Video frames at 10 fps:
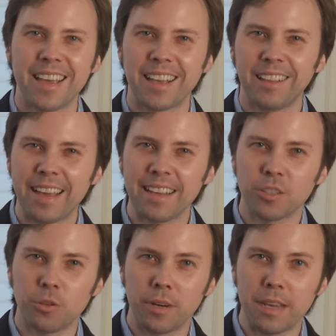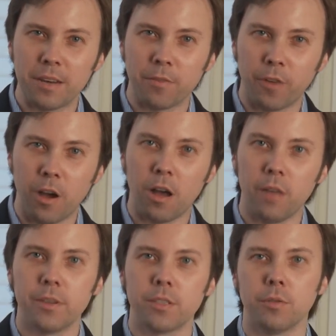clients don't
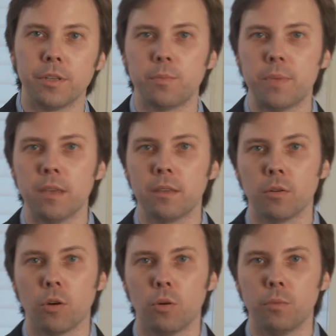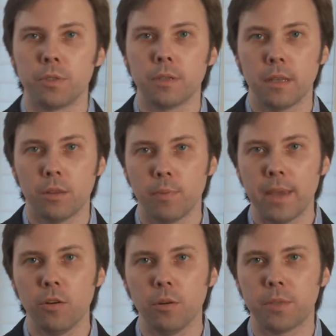involve, so to speak, their homes in their
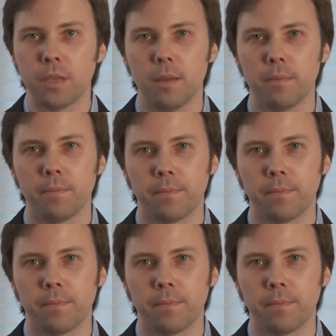bankruptcy.